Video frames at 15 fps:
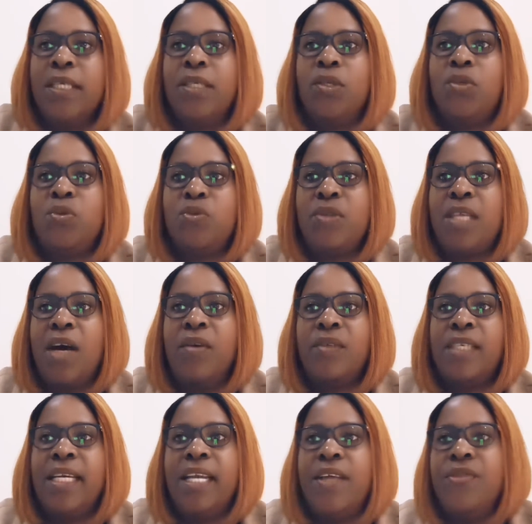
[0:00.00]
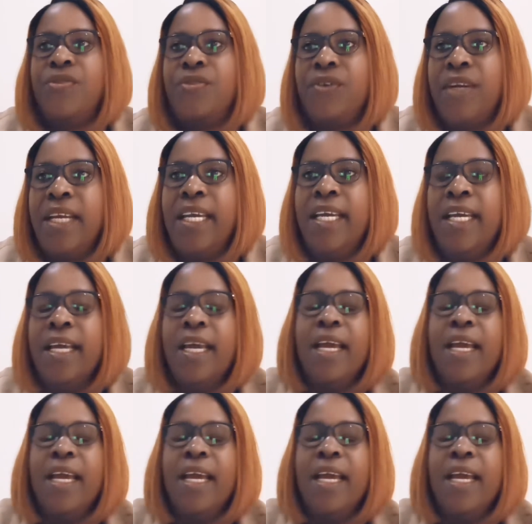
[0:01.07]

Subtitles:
in 2003